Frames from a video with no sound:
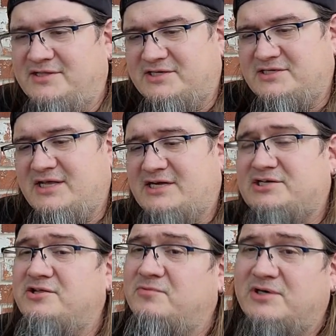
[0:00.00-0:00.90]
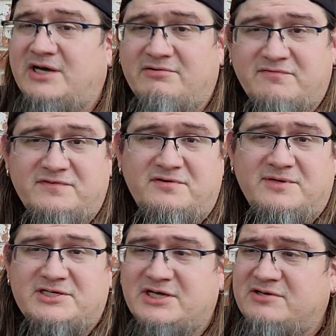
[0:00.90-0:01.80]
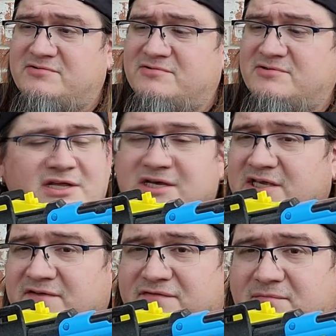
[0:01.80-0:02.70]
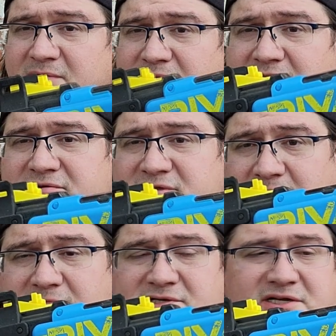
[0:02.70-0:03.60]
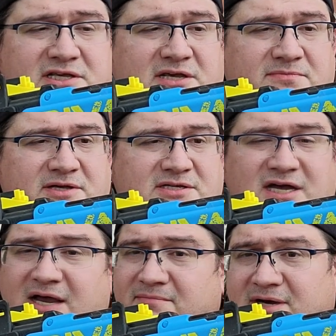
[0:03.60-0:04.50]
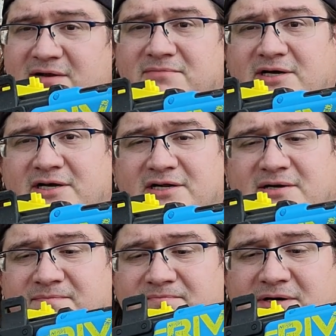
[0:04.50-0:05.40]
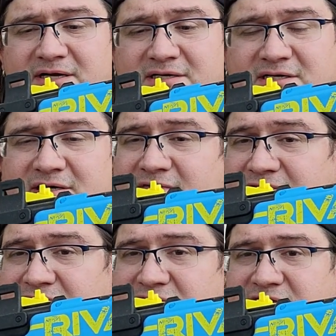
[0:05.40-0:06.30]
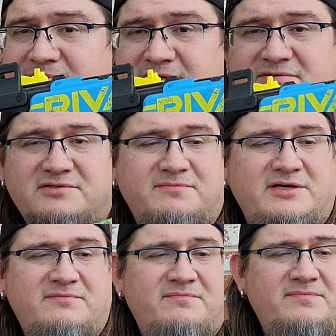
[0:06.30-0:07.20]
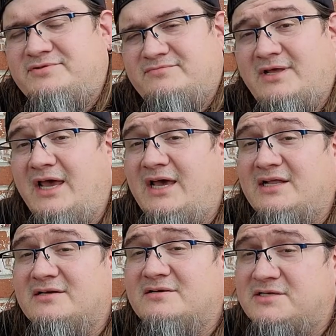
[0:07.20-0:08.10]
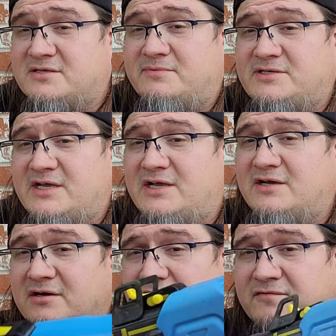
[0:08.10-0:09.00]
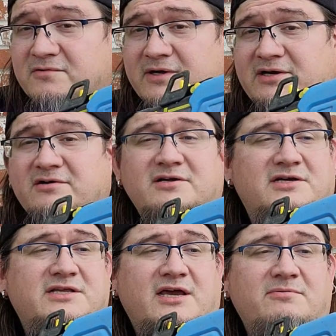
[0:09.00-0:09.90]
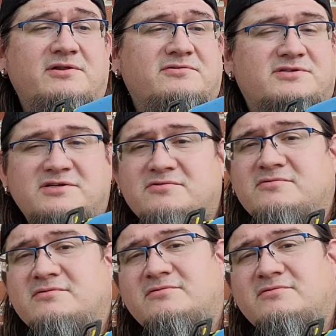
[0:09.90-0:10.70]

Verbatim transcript: This is actually the one I reviewed on my channel. Gift from my brother, so I'm always going to keep this. I might mod it up, but very sentimental to me. And did somebody say Forerunner? Because I got one of those too.